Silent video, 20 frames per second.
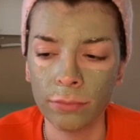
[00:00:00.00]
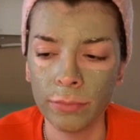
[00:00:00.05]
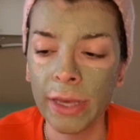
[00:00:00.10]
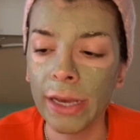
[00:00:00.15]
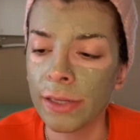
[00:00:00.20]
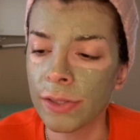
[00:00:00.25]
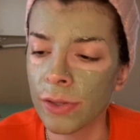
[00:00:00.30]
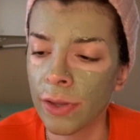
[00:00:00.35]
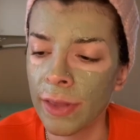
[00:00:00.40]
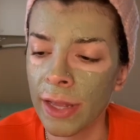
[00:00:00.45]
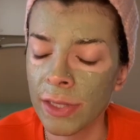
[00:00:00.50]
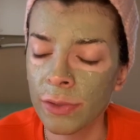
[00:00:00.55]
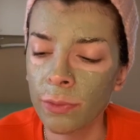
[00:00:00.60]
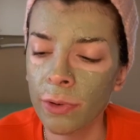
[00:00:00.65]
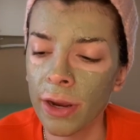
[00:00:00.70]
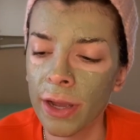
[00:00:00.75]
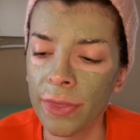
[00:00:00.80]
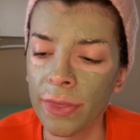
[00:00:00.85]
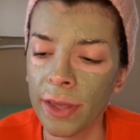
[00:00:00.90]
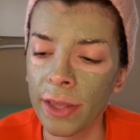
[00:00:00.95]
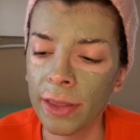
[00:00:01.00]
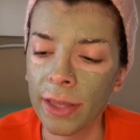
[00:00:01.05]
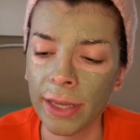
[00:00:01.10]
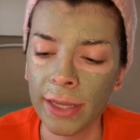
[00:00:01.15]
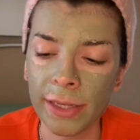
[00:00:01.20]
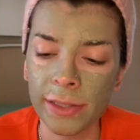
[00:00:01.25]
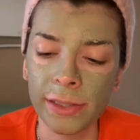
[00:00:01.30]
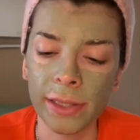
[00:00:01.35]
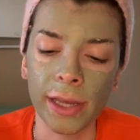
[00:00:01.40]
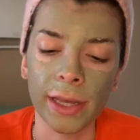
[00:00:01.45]
Yeah, so that's where I think that
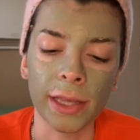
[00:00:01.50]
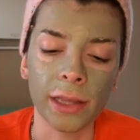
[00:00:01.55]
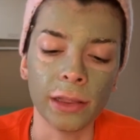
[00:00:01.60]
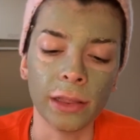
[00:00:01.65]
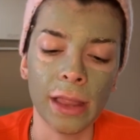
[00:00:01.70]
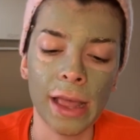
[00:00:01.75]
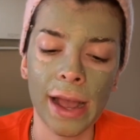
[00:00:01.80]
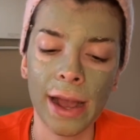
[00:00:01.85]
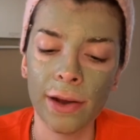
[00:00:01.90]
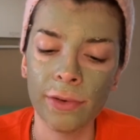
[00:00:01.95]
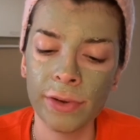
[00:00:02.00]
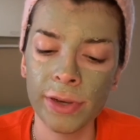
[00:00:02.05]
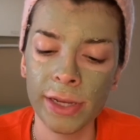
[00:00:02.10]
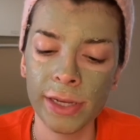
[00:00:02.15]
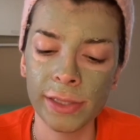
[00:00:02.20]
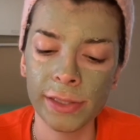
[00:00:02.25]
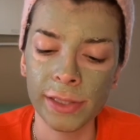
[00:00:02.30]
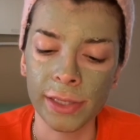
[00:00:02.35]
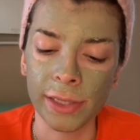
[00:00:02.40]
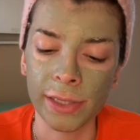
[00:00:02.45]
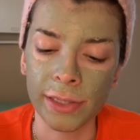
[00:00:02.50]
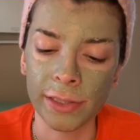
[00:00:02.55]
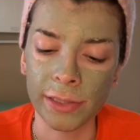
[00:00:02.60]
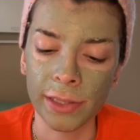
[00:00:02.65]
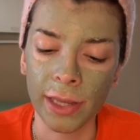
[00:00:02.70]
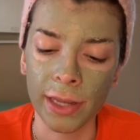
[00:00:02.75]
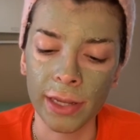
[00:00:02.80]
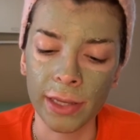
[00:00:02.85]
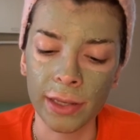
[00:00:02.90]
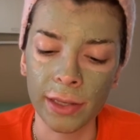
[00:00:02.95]
his, like, loudness and his,
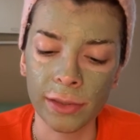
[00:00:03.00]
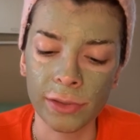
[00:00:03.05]
like,